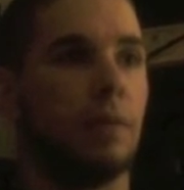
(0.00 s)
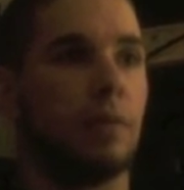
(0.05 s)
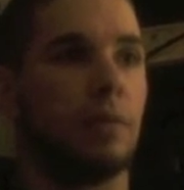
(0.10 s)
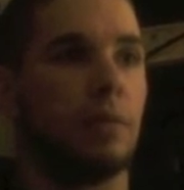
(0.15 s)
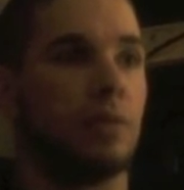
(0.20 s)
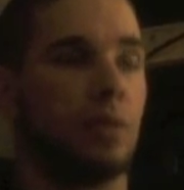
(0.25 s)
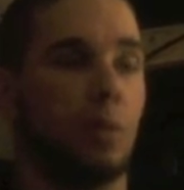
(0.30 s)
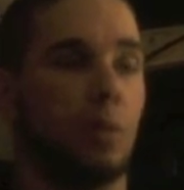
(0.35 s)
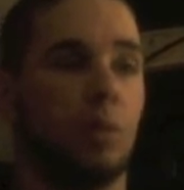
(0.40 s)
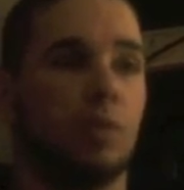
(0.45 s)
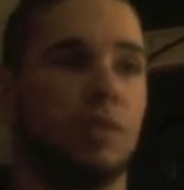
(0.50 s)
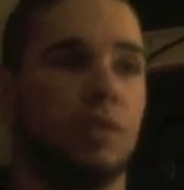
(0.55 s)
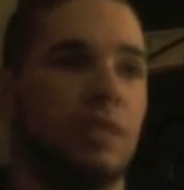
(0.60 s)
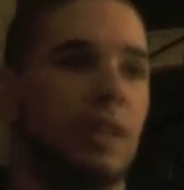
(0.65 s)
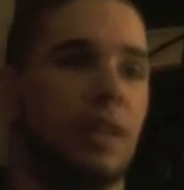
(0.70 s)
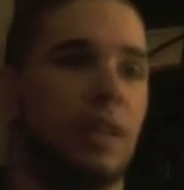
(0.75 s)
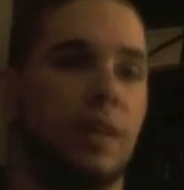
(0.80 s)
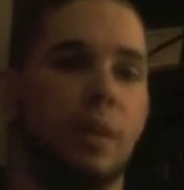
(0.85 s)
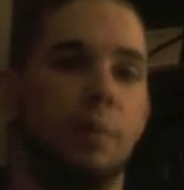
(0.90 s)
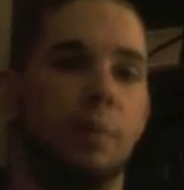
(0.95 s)
So we'll see
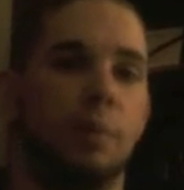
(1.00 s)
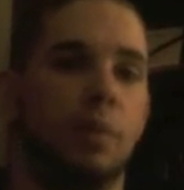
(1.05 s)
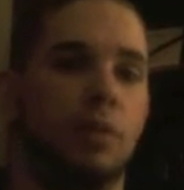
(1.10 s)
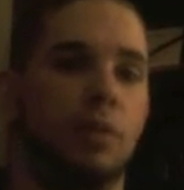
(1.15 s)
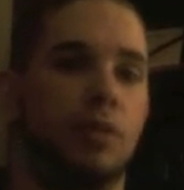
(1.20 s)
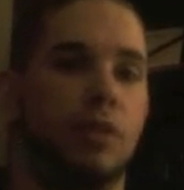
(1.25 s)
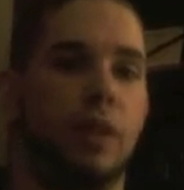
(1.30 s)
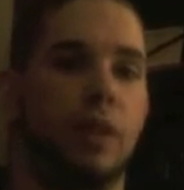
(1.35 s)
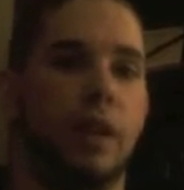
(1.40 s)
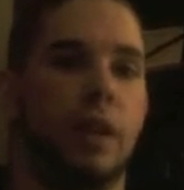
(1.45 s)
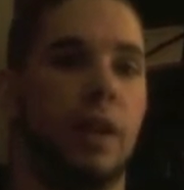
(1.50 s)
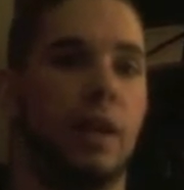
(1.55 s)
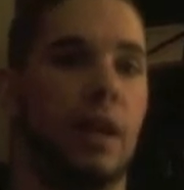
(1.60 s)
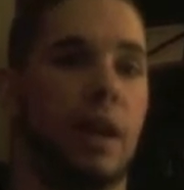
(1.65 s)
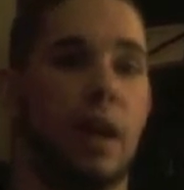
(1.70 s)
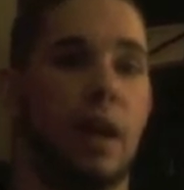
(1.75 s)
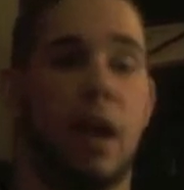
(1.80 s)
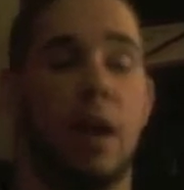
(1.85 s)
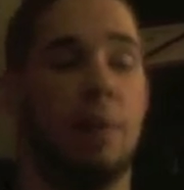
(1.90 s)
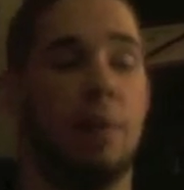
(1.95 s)
how they approach that.
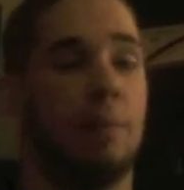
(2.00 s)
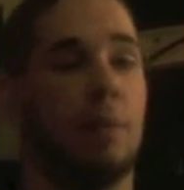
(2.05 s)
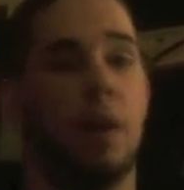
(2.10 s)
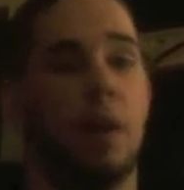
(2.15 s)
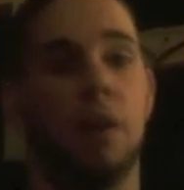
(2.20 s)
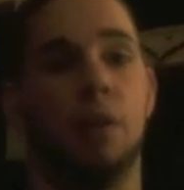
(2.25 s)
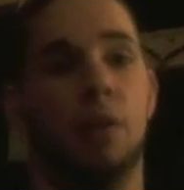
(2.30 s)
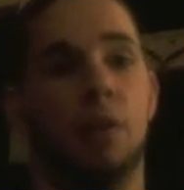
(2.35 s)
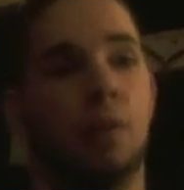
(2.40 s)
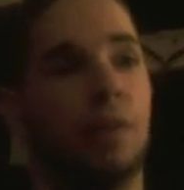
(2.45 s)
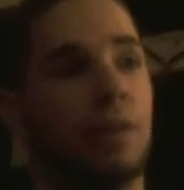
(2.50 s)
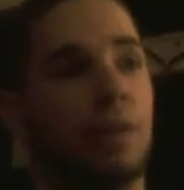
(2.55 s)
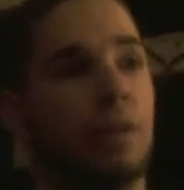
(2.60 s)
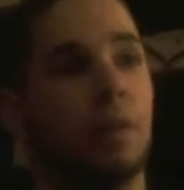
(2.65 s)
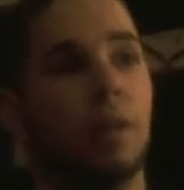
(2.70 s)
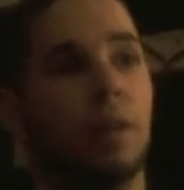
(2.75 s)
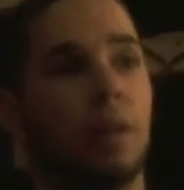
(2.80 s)
I know that